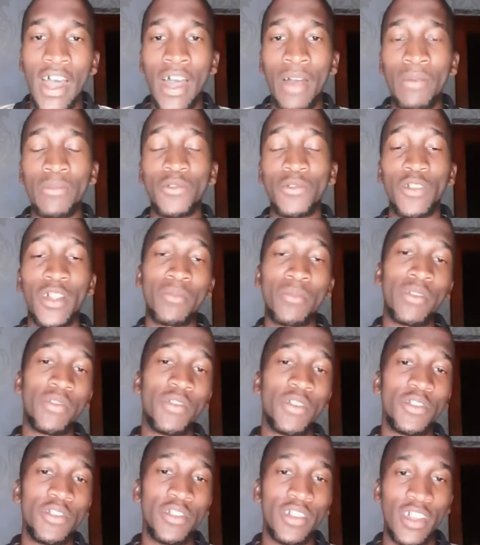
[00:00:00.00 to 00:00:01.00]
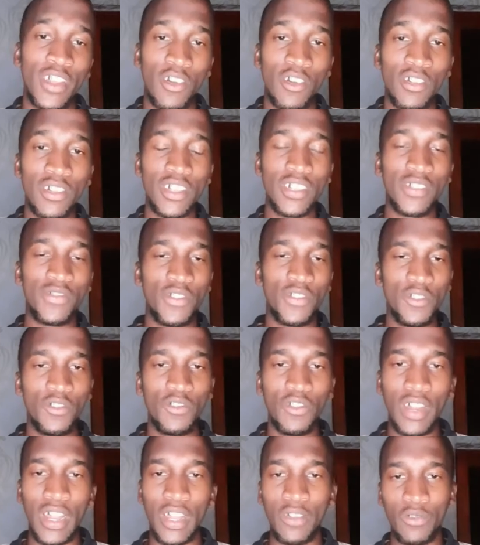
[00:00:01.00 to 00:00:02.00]
So like, Buffet, on this video,
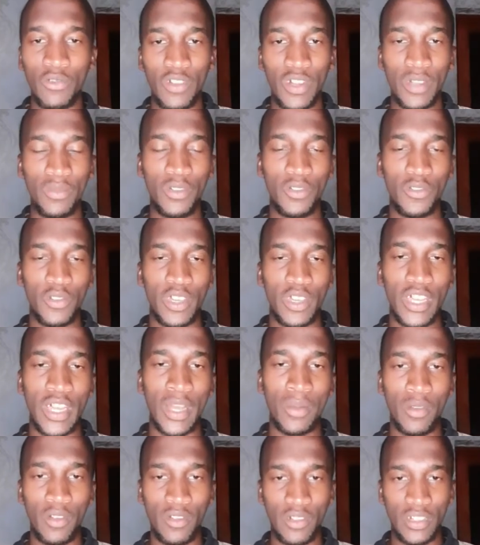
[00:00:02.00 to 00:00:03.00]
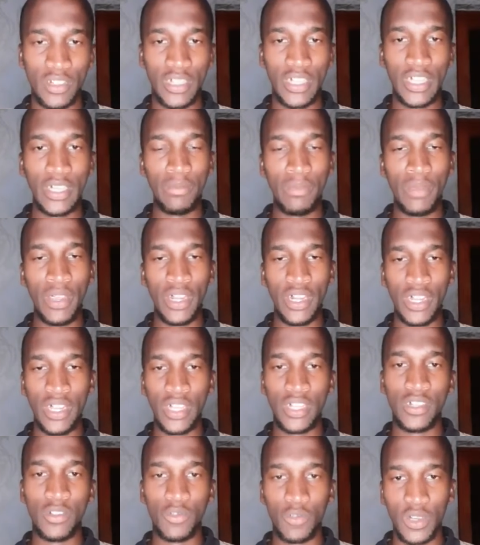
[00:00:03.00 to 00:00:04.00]
like, we're gonna be talking about email
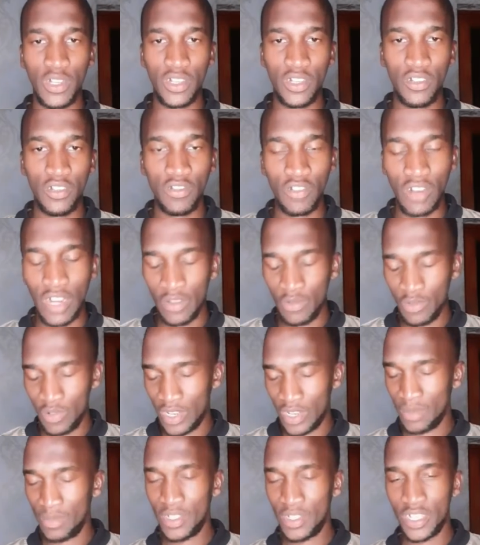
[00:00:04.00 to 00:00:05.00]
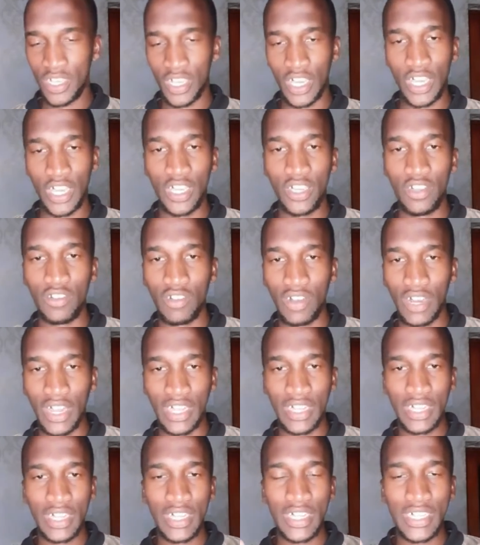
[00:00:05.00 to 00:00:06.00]
etiquette. Like, we're gonna be sharing, like
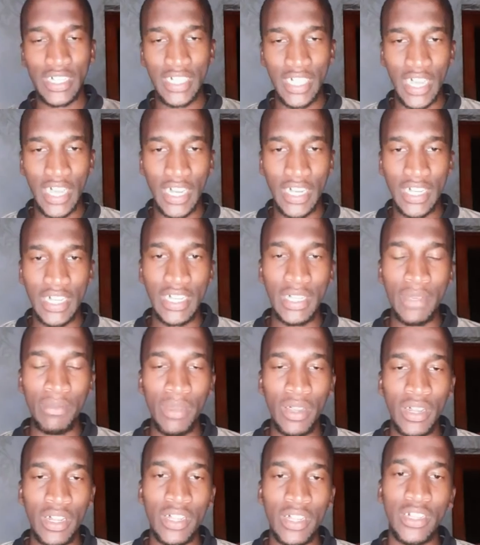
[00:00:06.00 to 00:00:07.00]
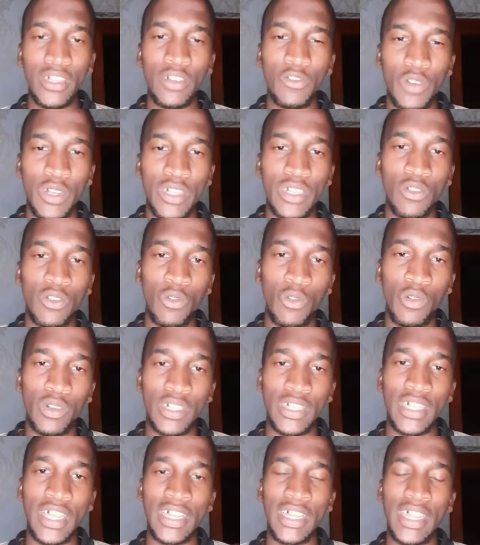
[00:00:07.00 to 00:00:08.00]
10 email etiquette rules
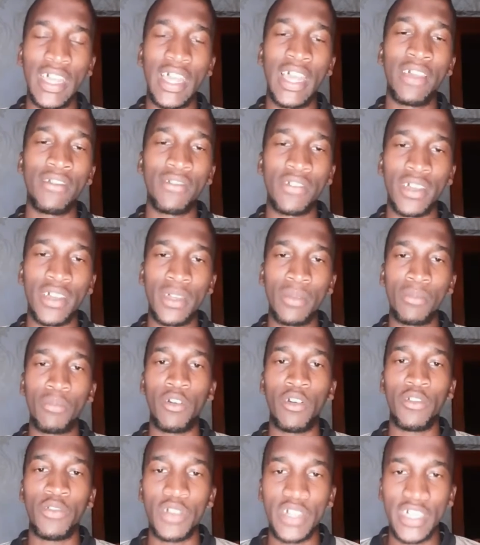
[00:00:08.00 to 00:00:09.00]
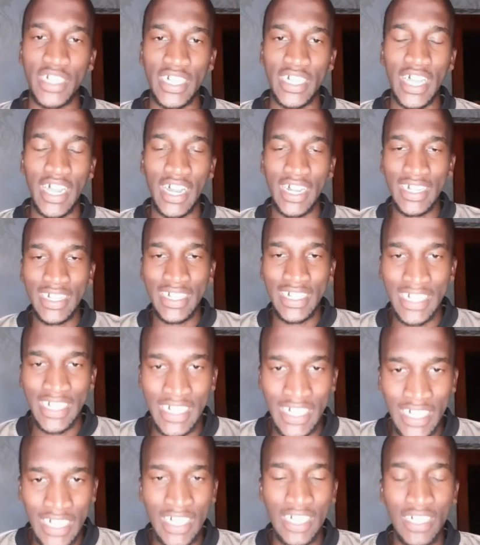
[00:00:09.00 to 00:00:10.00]
that every professional
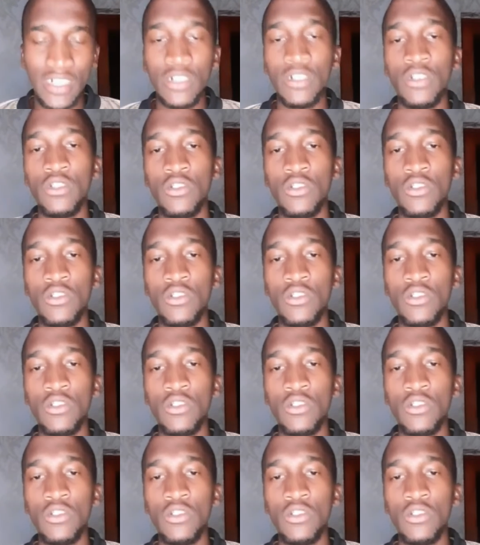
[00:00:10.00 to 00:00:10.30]
needs.